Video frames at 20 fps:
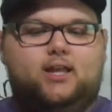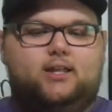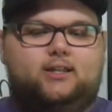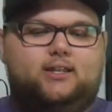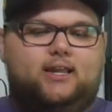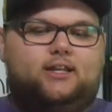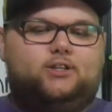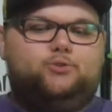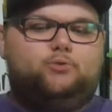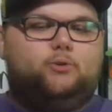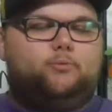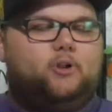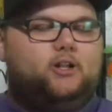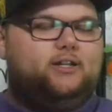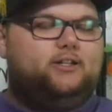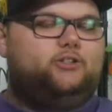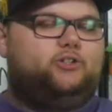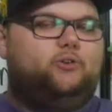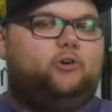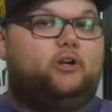Next, we run
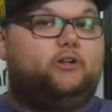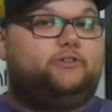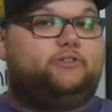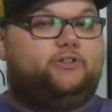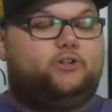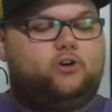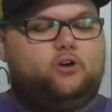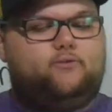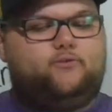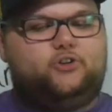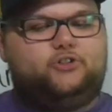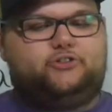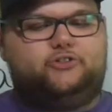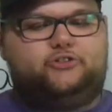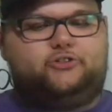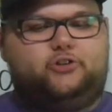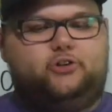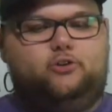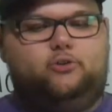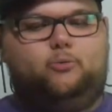into our 0
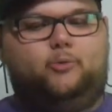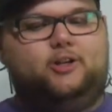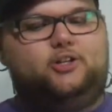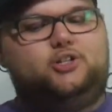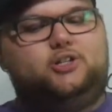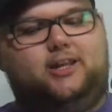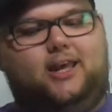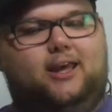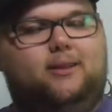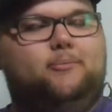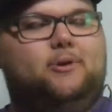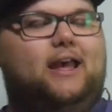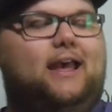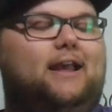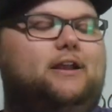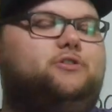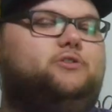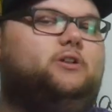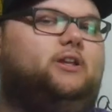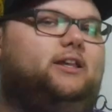versus 2, which Yanma
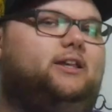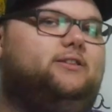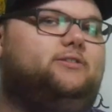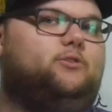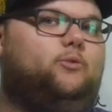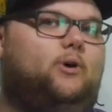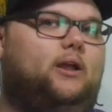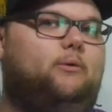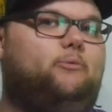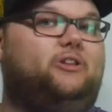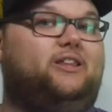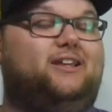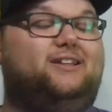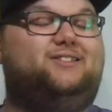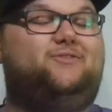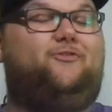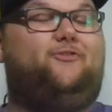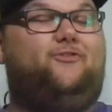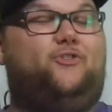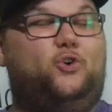actually gets away with a
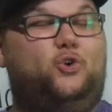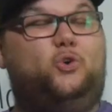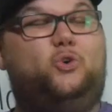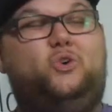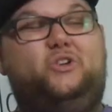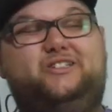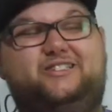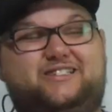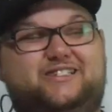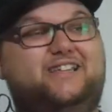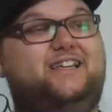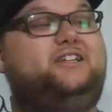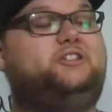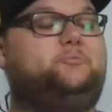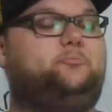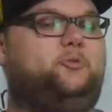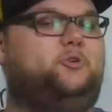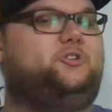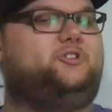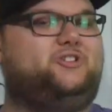full
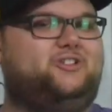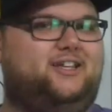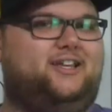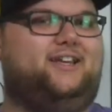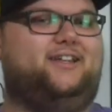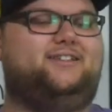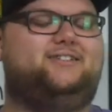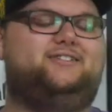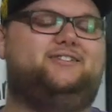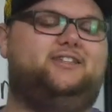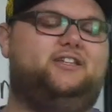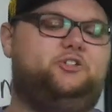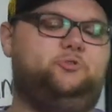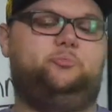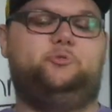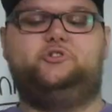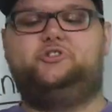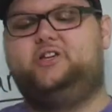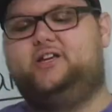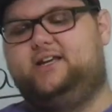6%.
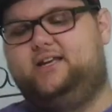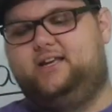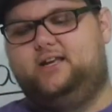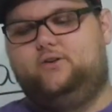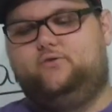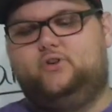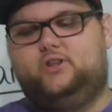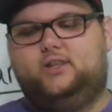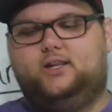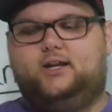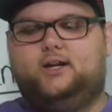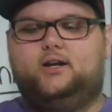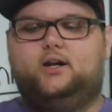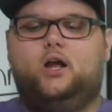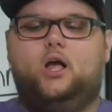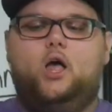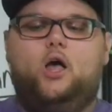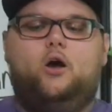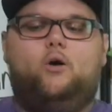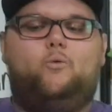6% even
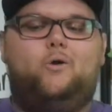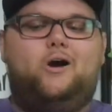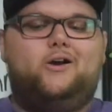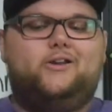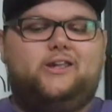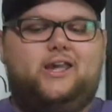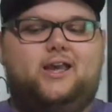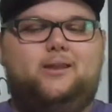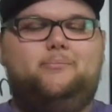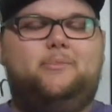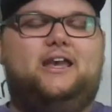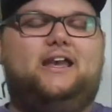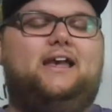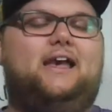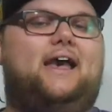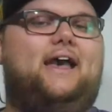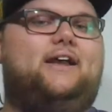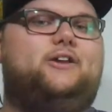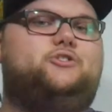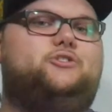there, while
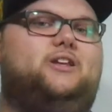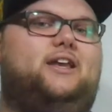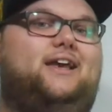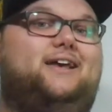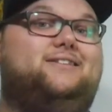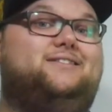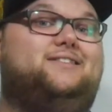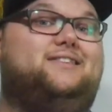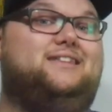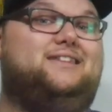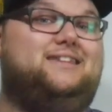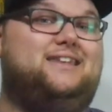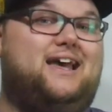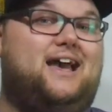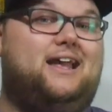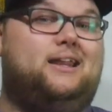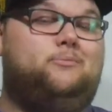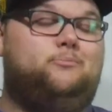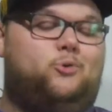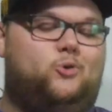Yanmega actually has the
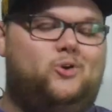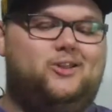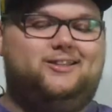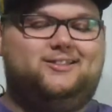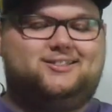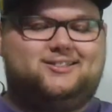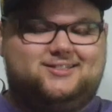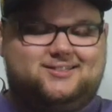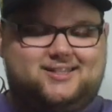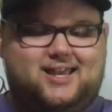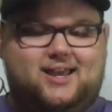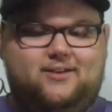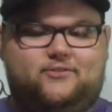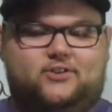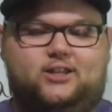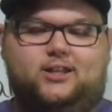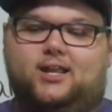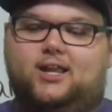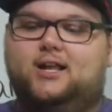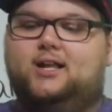
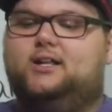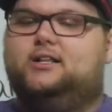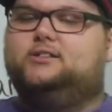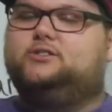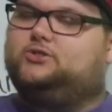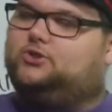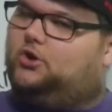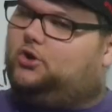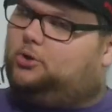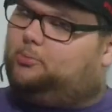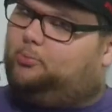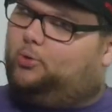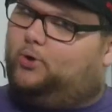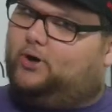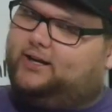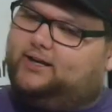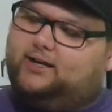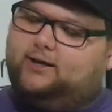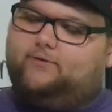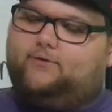9.7. So the
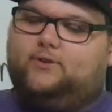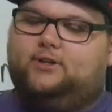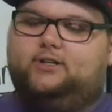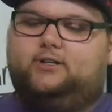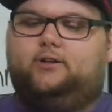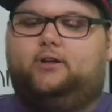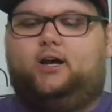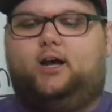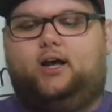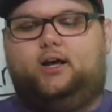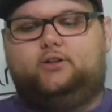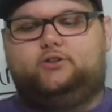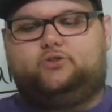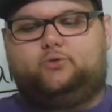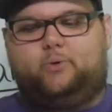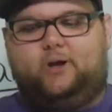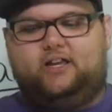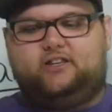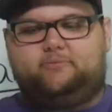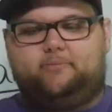point definitely
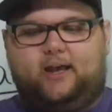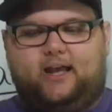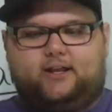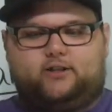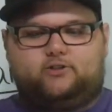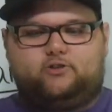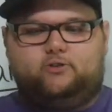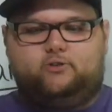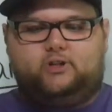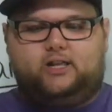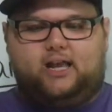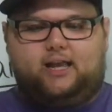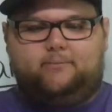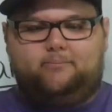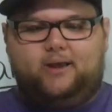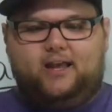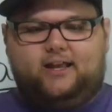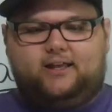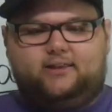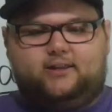sways back to
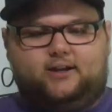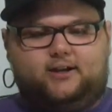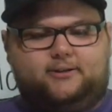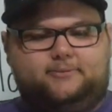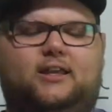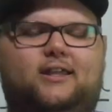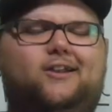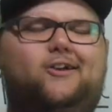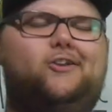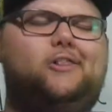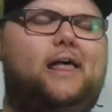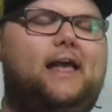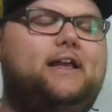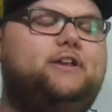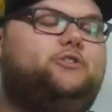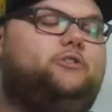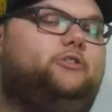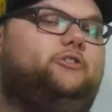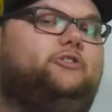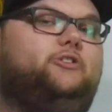Yanmega there. In our
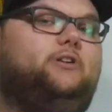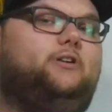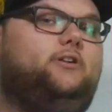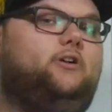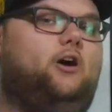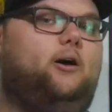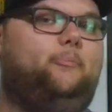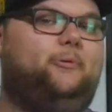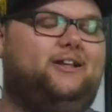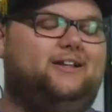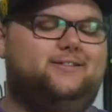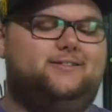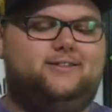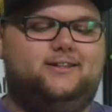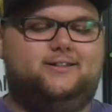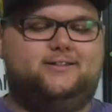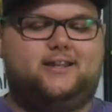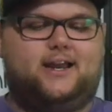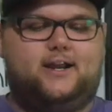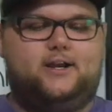last shield scenario up against
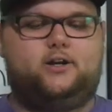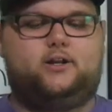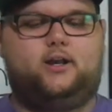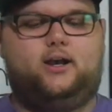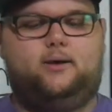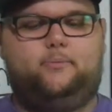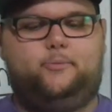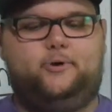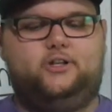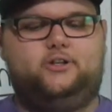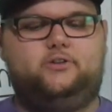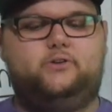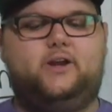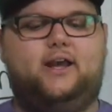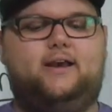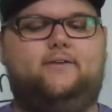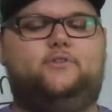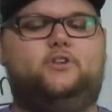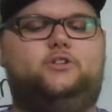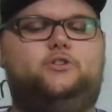the entire cup, we do
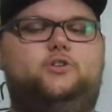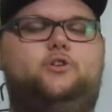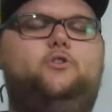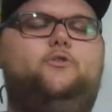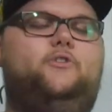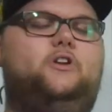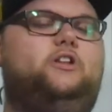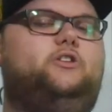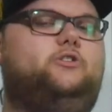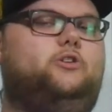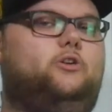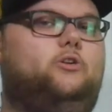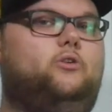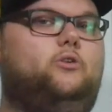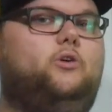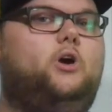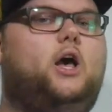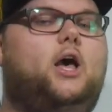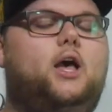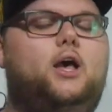have the
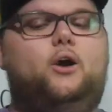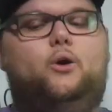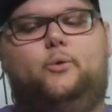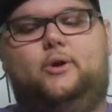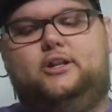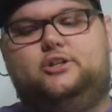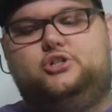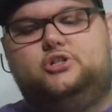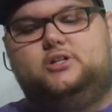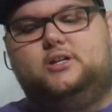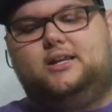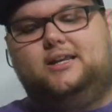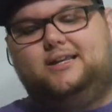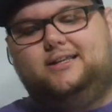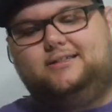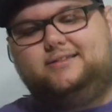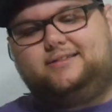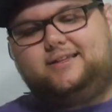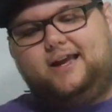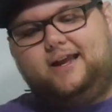2v2, which
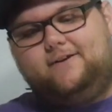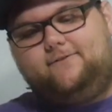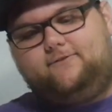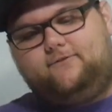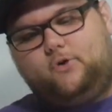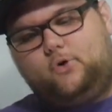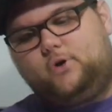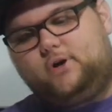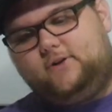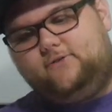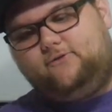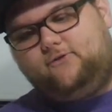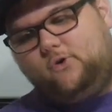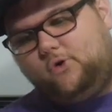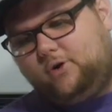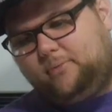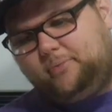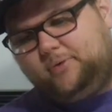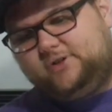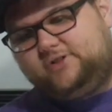is a
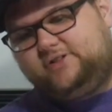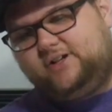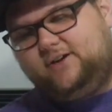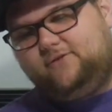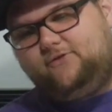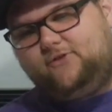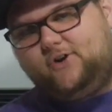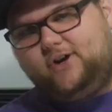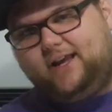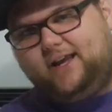44% for